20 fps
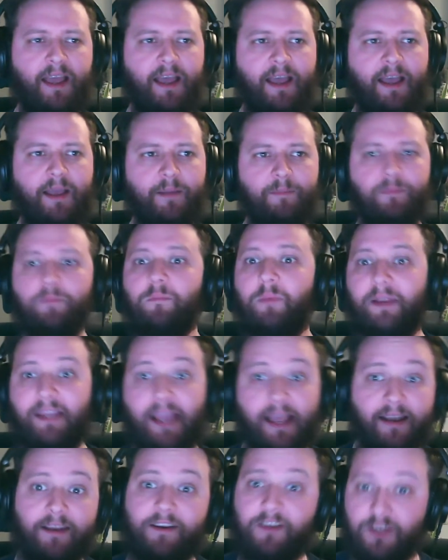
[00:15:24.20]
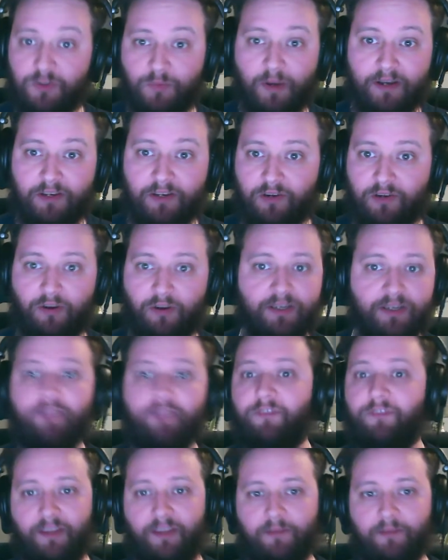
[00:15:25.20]
My calendars went across
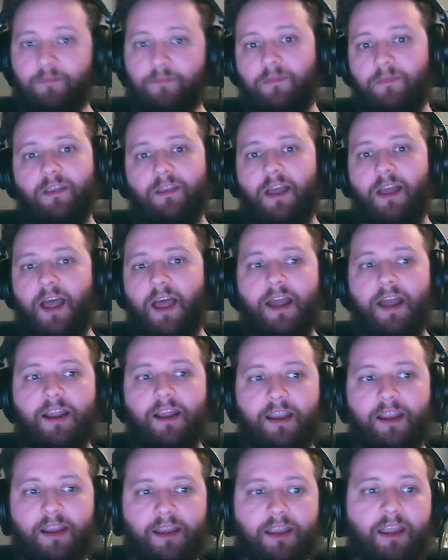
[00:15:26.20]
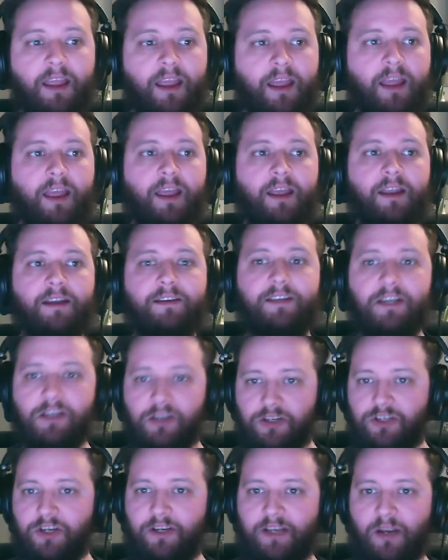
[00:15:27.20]
everything, and I
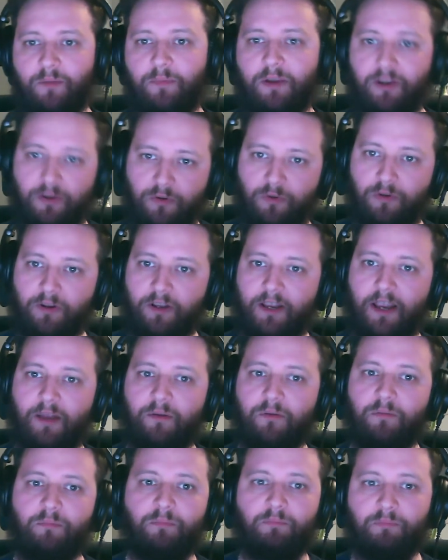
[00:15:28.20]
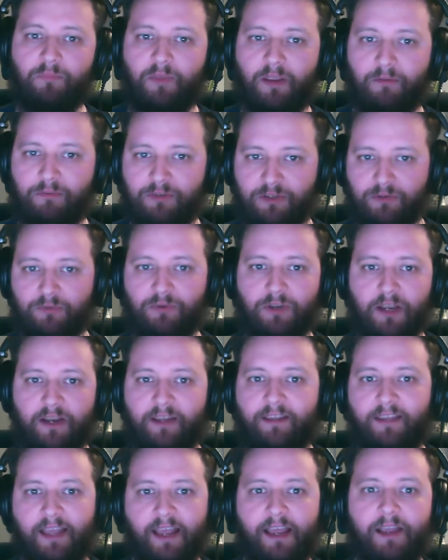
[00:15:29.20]
didn't shut down my Google account. It was still
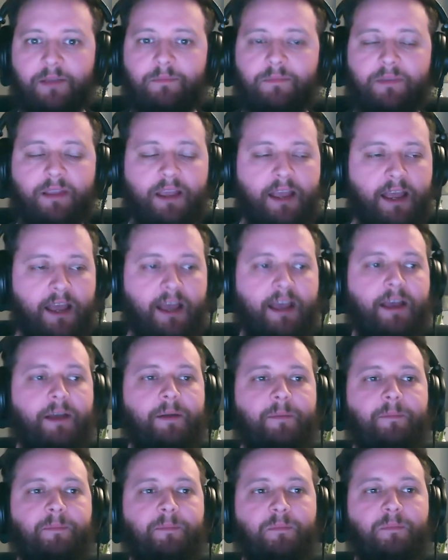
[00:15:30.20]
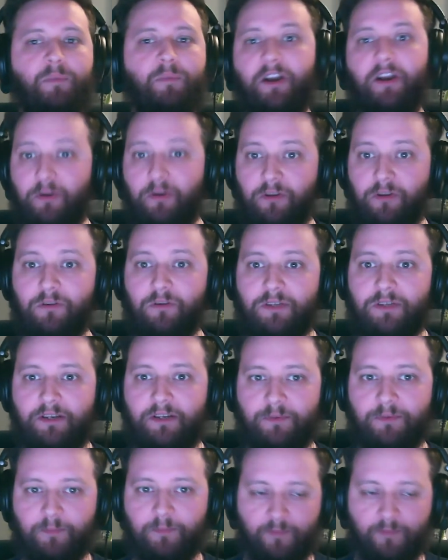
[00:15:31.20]
kind of there, but I don't use
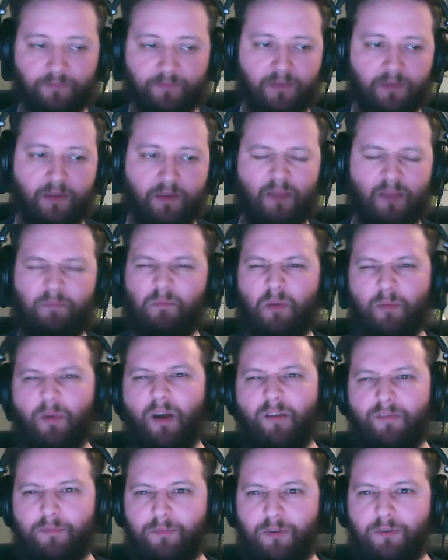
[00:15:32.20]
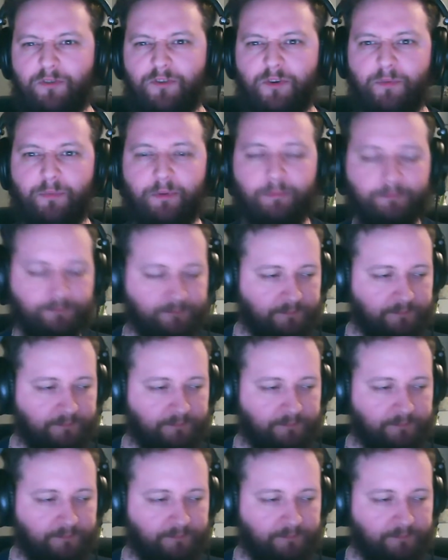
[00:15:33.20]
it apart from YouTube.